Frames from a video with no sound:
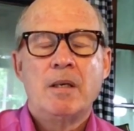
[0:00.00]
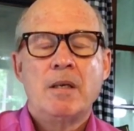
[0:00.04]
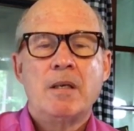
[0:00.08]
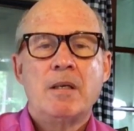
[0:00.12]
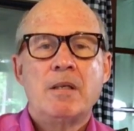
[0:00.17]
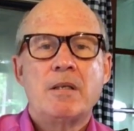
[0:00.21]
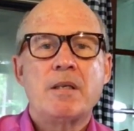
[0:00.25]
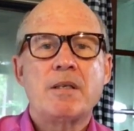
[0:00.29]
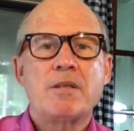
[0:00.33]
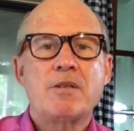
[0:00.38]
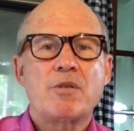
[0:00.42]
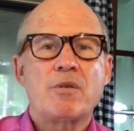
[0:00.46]

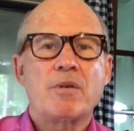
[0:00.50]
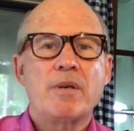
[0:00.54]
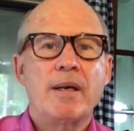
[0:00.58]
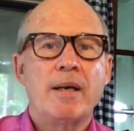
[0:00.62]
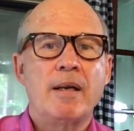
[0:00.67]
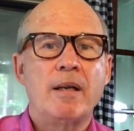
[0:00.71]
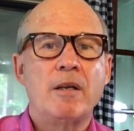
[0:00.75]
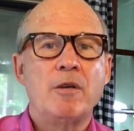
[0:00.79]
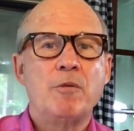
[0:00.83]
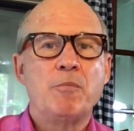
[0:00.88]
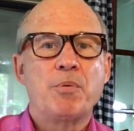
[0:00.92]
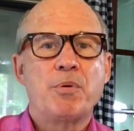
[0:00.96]
Sister
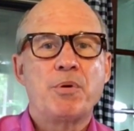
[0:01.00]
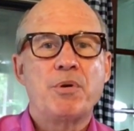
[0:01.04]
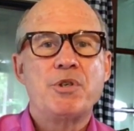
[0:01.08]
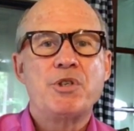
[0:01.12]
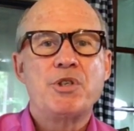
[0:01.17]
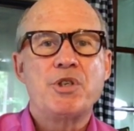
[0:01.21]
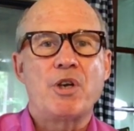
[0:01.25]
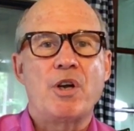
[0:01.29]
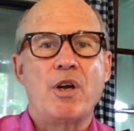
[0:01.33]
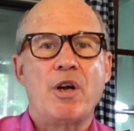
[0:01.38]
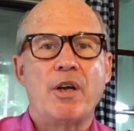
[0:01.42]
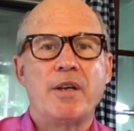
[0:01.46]
Helen
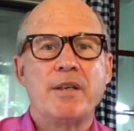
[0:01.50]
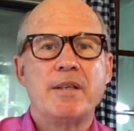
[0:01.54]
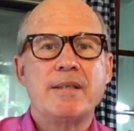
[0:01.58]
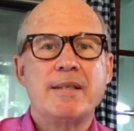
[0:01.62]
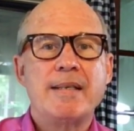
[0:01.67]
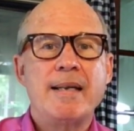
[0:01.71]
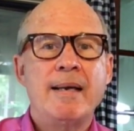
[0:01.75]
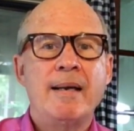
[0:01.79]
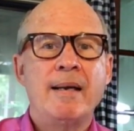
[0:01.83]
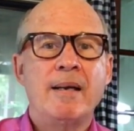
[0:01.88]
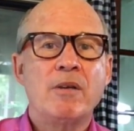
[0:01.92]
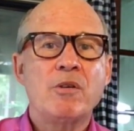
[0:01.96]
Prejean
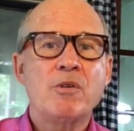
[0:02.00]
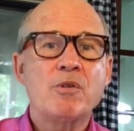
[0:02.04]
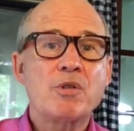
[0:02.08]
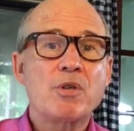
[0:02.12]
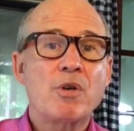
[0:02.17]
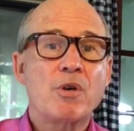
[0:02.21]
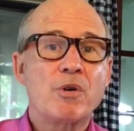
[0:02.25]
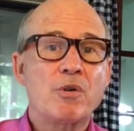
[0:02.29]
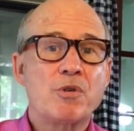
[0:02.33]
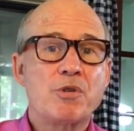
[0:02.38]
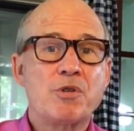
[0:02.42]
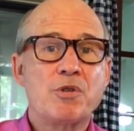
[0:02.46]
tells
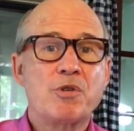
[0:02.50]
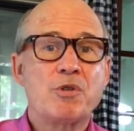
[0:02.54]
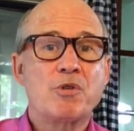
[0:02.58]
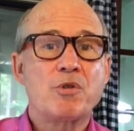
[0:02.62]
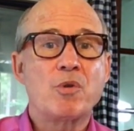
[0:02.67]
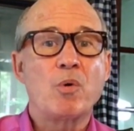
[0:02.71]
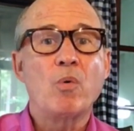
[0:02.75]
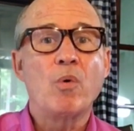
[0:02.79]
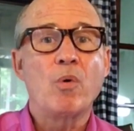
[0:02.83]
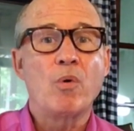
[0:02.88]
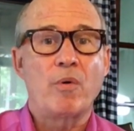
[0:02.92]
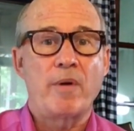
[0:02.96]
her
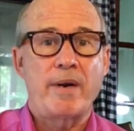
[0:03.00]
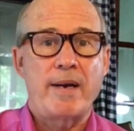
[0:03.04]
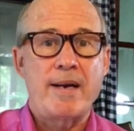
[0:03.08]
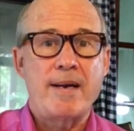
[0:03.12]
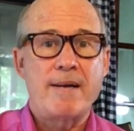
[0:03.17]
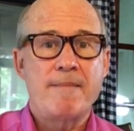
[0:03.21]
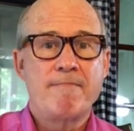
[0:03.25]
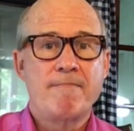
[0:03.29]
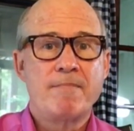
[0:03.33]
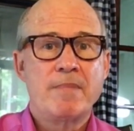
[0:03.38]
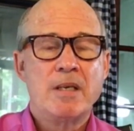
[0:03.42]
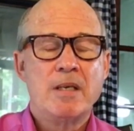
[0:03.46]

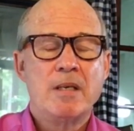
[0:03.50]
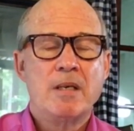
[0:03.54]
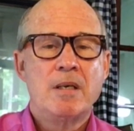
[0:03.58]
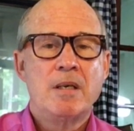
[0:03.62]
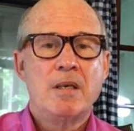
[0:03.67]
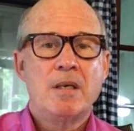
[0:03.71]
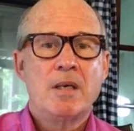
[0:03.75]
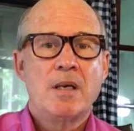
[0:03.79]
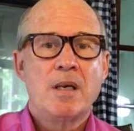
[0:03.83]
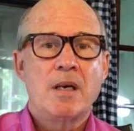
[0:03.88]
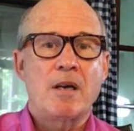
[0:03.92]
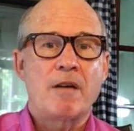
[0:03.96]
story
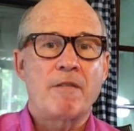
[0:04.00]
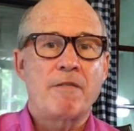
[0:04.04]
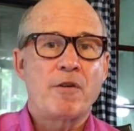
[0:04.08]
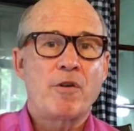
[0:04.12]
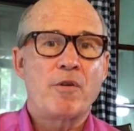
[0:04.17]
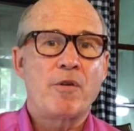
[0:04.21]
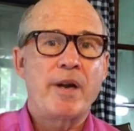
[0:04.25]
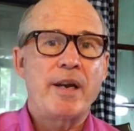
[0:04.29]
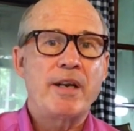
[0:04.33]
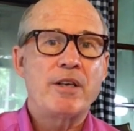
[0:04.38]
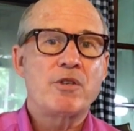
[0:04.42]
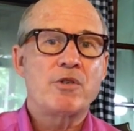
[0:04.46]
of
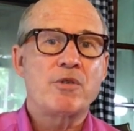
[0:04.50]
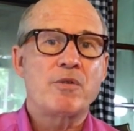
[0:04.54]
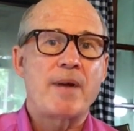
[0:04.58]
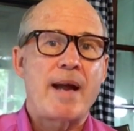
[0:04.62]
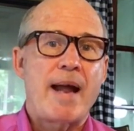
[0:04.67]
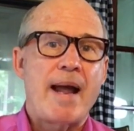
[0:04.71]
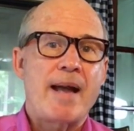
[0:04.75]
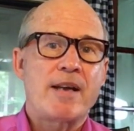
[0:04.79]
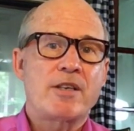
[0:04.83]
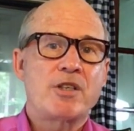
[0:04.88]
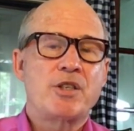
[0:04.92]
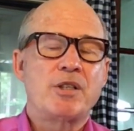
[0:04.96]
her
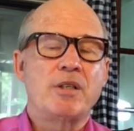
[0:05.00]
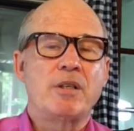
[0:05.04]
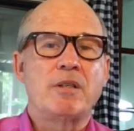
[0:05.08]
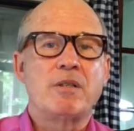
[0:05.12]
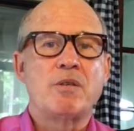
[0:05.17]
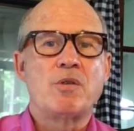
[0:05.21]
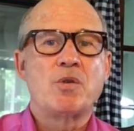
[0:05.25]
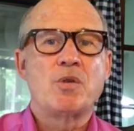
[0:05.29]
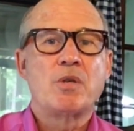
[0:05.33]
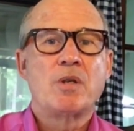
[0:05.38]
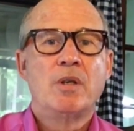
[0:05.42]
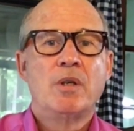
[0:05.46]

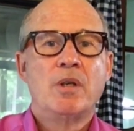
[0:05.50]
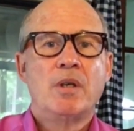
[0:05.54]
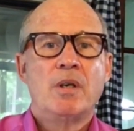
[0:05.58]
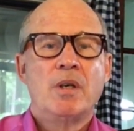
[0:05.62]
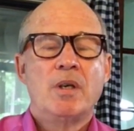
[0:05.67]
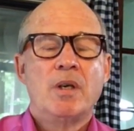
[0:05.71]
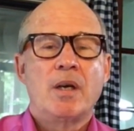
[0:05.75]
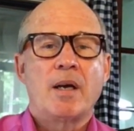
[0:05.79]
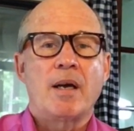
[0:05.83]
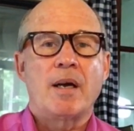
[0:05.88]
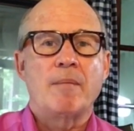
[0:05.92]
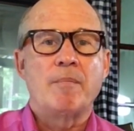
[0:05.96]
interactions
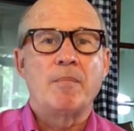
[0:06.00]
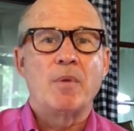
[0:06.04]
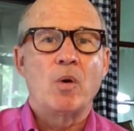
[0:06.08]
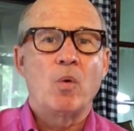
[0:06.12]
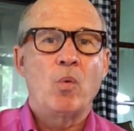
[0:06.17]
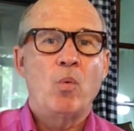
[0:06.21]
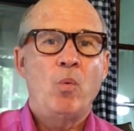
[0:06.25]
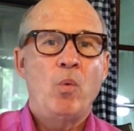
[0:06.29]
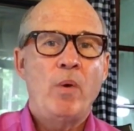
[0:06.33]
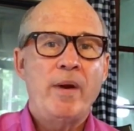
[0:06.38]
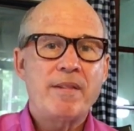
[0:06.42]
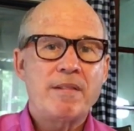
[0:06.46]
um,
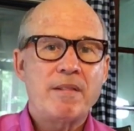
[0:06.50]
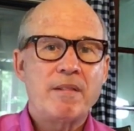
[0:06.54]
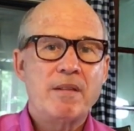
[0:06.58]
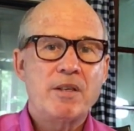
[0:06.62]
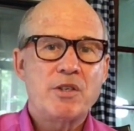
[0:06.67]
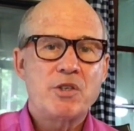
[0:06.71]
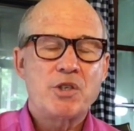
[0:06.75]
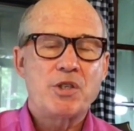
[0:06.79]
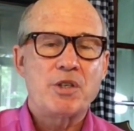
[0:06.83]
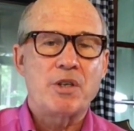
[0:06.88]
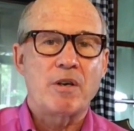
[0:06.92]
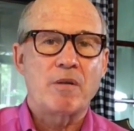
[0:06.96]
with
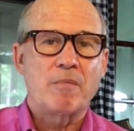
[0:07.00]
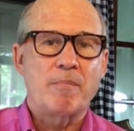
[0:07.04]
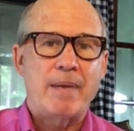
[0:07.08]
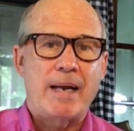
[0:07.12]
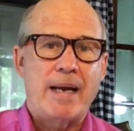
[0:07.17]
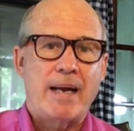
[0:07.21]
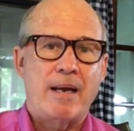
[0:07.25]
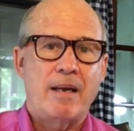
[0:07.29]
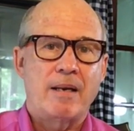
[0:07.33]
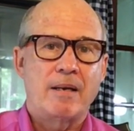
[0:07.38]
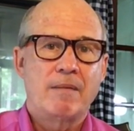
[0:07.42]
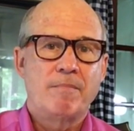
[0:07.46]
this young
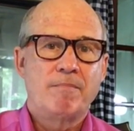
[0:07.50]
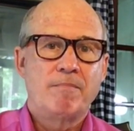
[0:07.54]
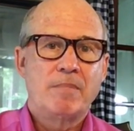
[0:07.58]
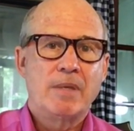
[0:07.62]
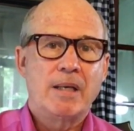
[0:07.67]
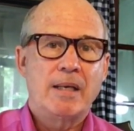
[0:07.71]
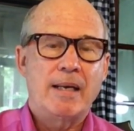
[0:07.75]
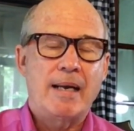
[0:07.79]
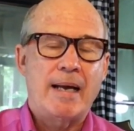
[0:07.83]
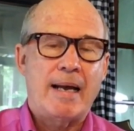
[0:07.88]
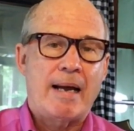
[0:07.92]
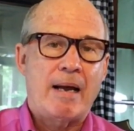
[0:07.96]
man,
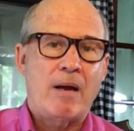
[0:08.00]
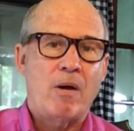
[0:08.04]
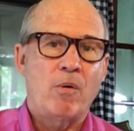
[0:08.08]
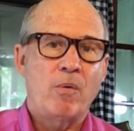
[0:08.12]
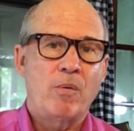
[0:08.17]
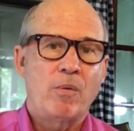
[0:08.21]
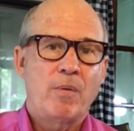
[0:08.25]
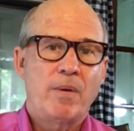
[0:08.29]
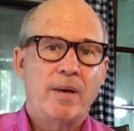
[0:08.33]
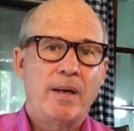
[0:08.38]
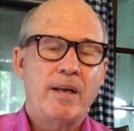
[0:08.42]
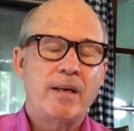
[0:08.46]

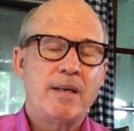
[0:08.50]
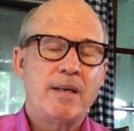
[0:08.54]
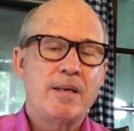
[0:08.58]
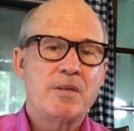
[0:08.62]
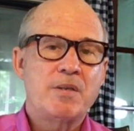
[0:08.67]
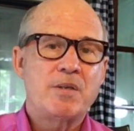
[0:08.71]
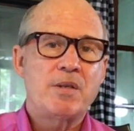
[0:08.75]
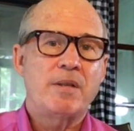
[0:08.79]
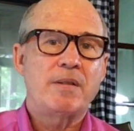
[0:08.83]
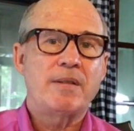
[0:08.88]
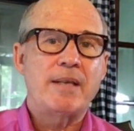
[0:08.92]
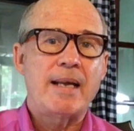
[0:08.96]
how it
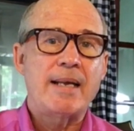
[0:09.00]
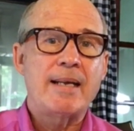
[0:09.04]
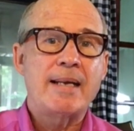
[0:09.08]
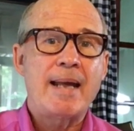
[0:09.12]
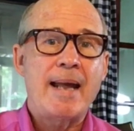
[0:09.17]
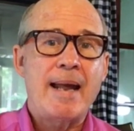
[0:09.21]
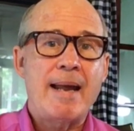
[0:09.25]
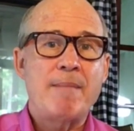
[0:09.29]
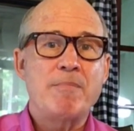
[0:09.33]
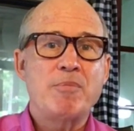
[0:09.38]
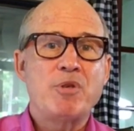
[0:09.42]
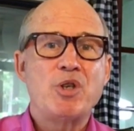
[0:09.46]
is that they
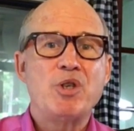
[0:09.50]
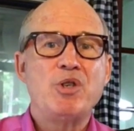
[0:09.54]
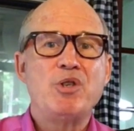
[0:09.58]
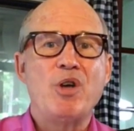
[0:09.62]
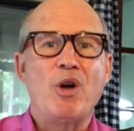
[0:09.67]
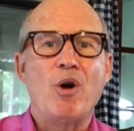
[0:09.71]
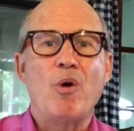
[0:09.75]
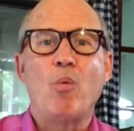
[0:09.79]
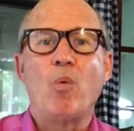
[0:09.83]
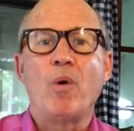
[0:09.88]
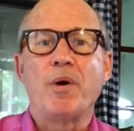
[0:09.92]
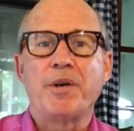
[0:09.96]
came to
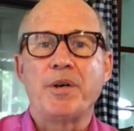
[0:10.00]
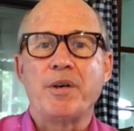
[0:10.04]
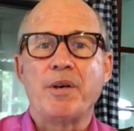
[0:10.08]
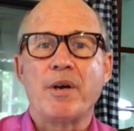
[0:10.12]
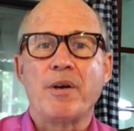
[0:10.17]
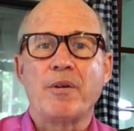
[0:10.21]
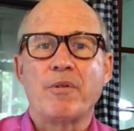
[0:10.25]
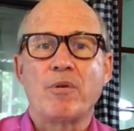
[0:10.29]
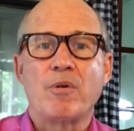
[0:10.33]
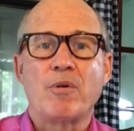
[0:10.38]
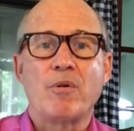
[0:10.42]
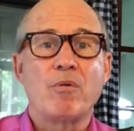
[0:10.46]
know one
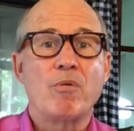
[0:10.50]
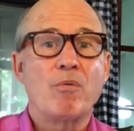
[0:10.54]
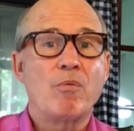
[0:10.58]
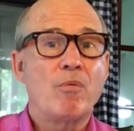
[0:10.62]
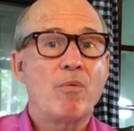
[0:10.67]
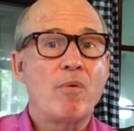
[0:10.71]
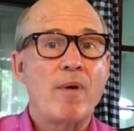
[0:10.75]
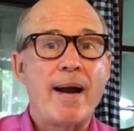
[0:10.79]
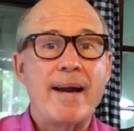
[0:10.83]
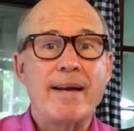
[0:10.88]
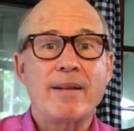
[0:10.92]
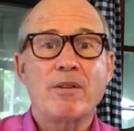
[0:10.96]
another,
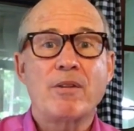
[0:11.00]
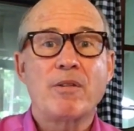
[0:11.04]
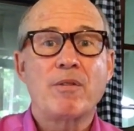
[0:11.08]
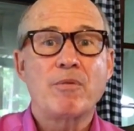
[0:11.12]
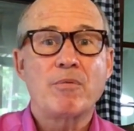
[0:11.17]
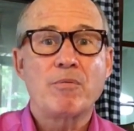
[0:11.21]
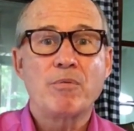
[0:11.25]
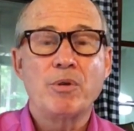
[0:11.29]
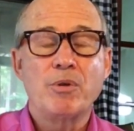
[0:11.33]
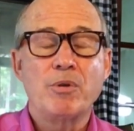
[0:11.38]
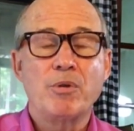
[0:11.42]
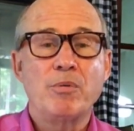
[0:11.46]
right
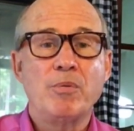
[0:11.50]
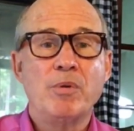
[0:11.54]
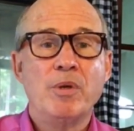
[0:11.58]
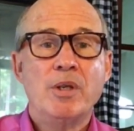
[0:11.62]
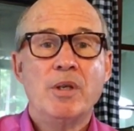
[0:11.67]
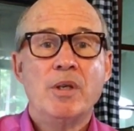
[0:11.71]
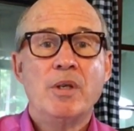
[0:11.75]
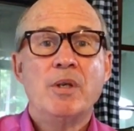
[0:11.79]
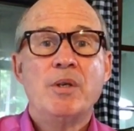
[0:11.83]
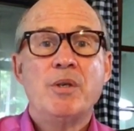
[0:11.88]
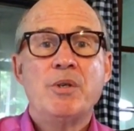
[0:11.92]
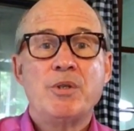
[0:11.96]
through
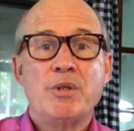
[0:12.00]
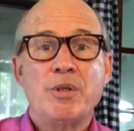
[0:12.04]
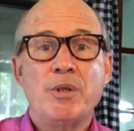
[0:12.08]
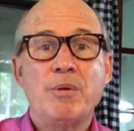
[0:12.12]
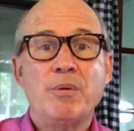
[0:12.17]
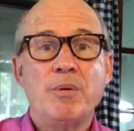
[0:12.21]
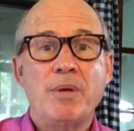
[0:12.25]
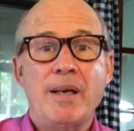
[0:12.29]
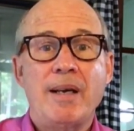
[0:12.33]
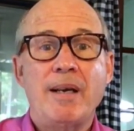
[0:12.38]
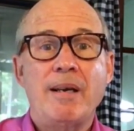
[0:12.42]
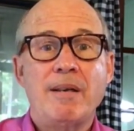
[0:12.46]

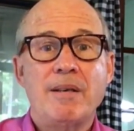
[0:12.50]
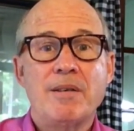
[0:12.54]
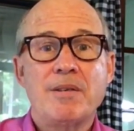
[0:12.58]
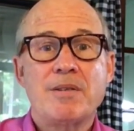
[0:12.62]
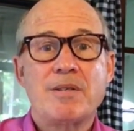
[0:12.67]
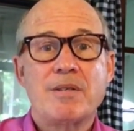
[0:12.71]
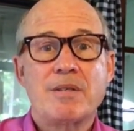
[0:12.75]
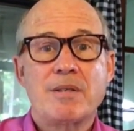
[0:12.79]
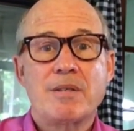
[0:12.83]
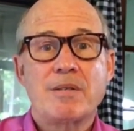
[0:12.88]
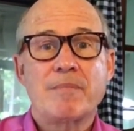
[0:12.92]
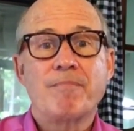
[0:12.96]
to
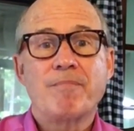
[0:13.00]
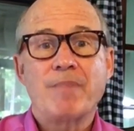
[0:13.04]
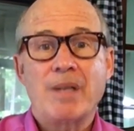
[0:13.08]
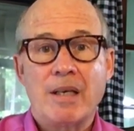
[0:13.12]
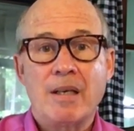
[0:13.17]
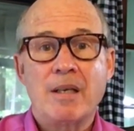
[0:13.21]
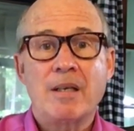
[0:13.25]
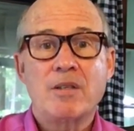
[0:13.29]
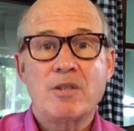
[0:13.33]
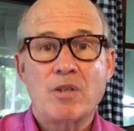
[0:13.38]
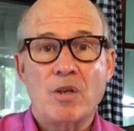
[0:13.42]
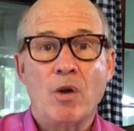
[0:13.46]
his
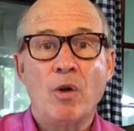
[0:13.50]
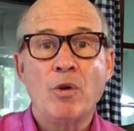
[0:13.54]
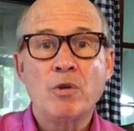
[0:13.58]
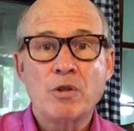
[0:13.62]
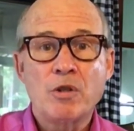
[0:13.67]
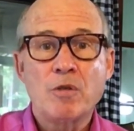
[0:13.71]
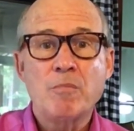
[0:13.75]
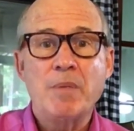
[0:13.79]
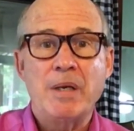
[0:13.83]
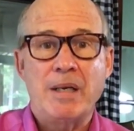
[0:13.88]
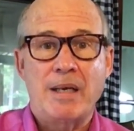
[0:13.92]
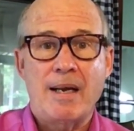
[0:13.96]
his
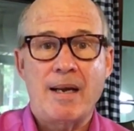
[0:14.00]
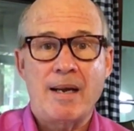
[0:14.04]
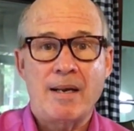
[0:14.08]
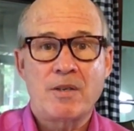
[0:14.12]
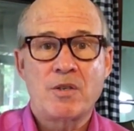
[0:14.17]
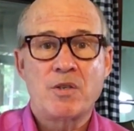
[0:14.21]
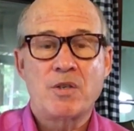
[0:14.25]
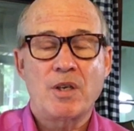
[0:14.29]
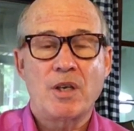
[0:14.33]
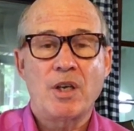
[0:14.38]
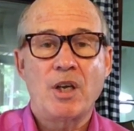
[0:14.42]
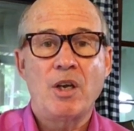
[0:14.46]
ultimate
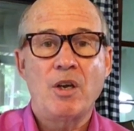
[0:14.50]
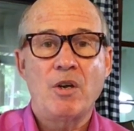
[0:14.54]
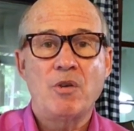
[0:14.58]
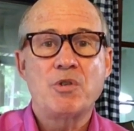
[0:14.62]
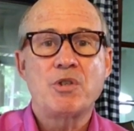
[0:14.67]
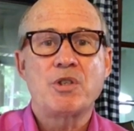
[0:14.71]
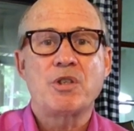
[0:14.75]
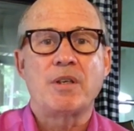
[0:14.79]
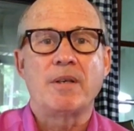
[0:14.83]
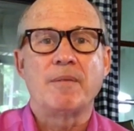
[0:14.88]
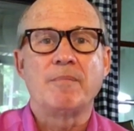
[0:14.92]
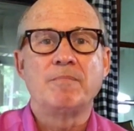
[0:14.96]

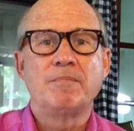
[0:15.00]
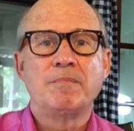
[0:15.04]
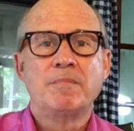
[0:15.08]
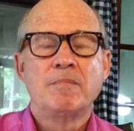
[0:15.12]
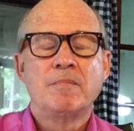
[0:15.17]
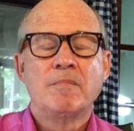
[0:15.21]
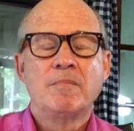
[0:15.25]
execution,